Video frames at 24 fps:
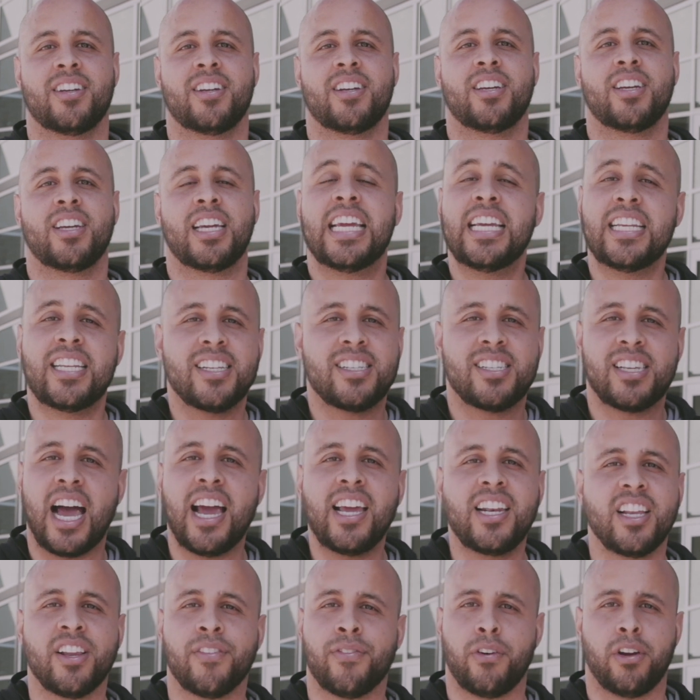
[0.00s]
He
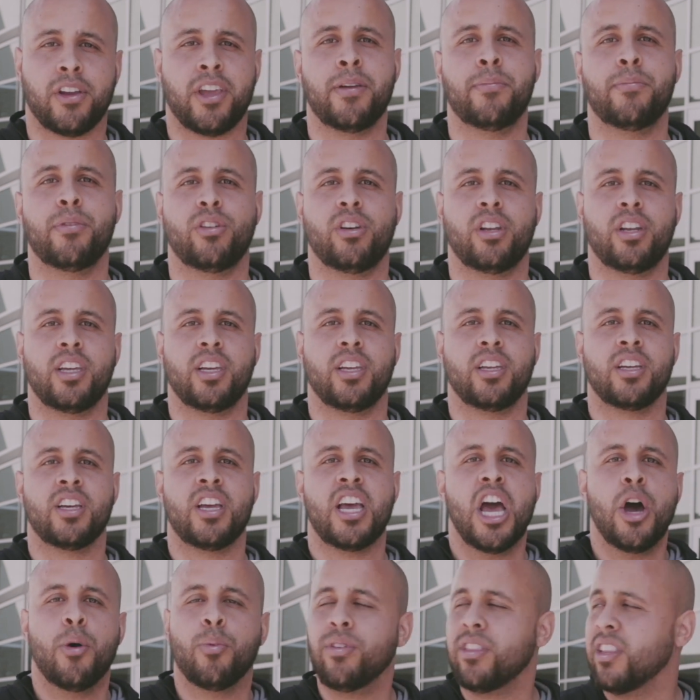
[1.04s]
designed us for community.
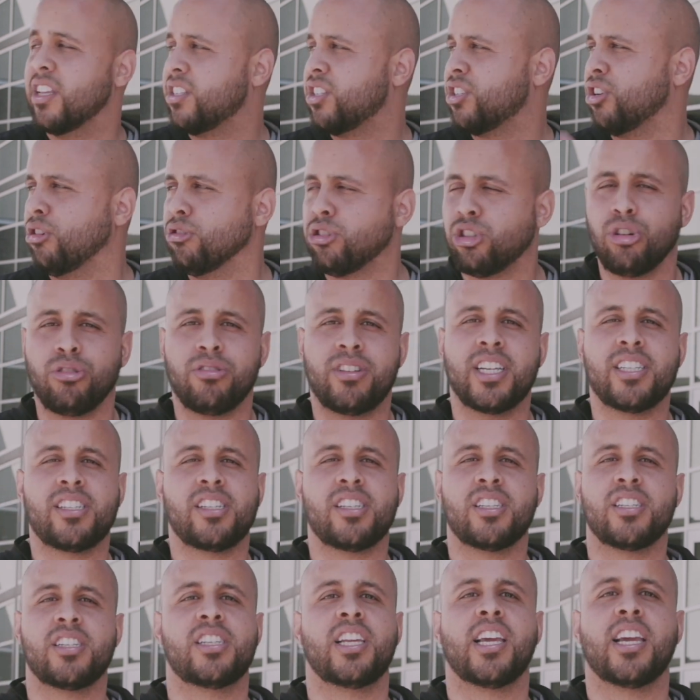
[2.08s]
When the social
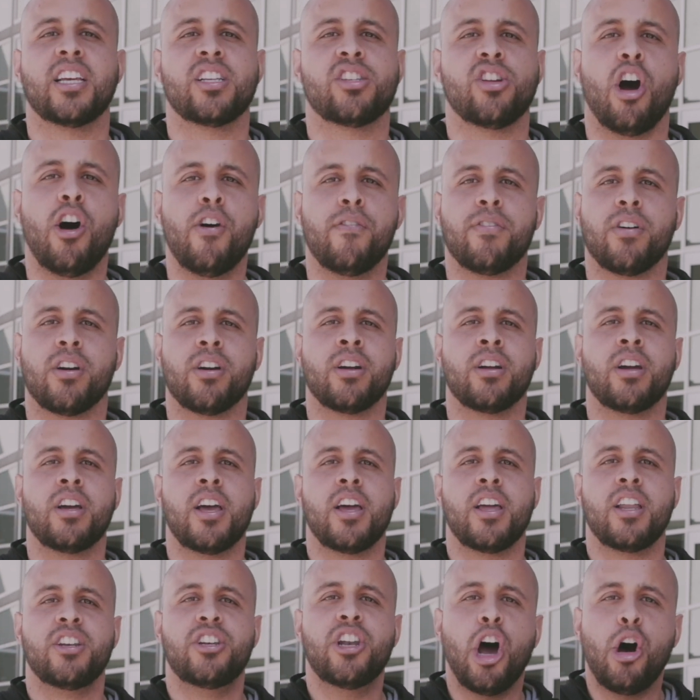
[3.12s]
distancing is over,
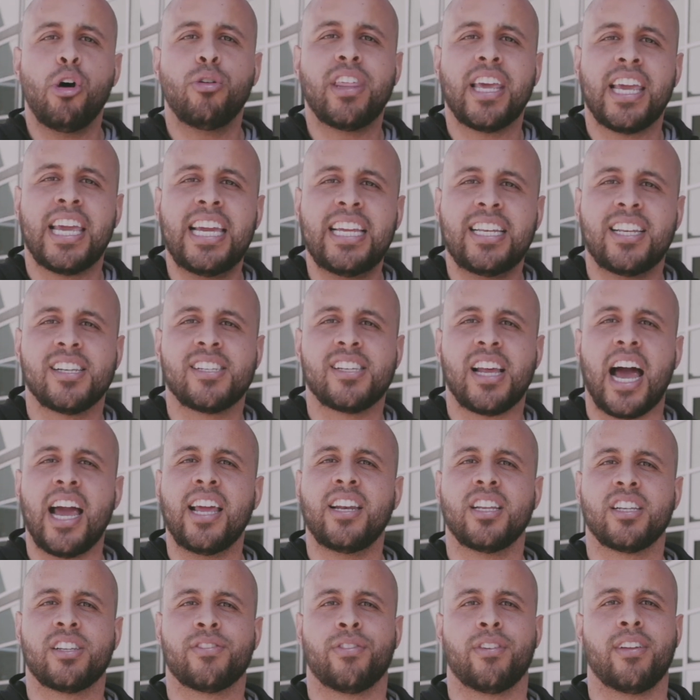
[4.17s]
know that He designed
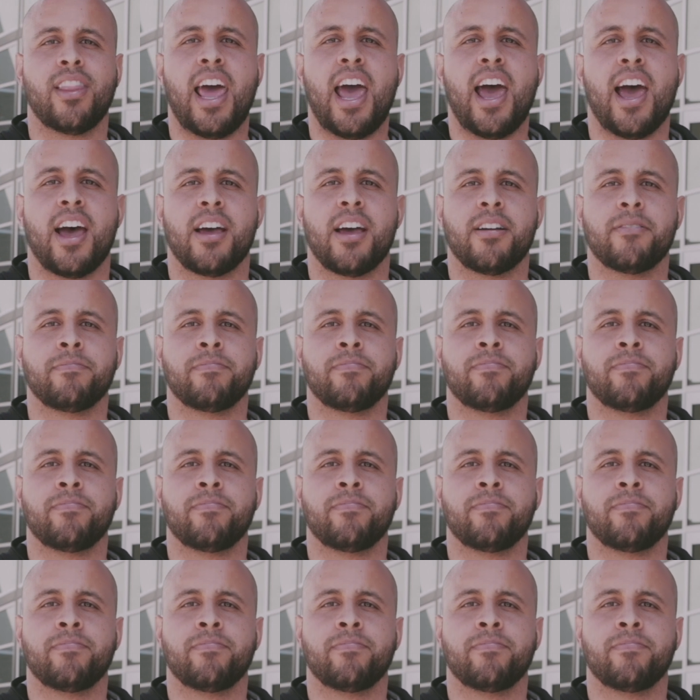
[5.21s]
us for that.